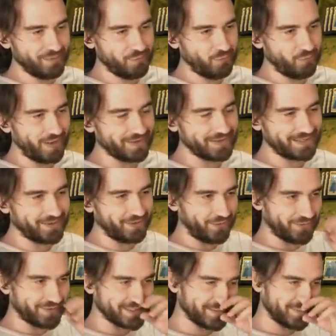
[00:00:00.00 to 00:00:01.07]
like one
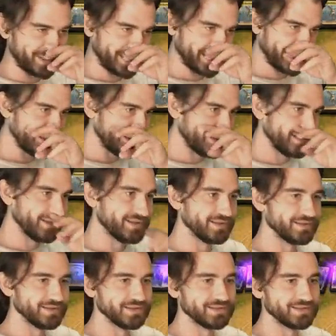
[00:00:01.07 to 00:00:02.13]
card or something in it.
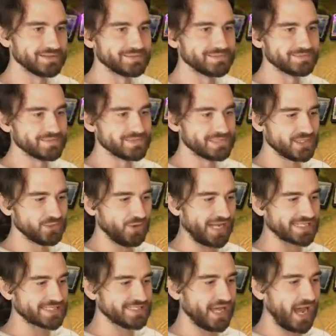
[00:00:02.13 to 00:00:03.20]

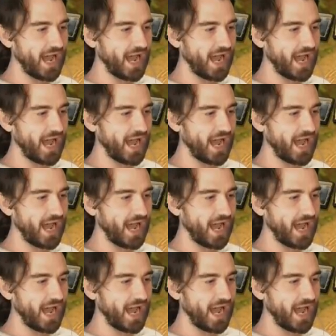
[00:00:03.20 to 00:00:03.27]
Duress, no!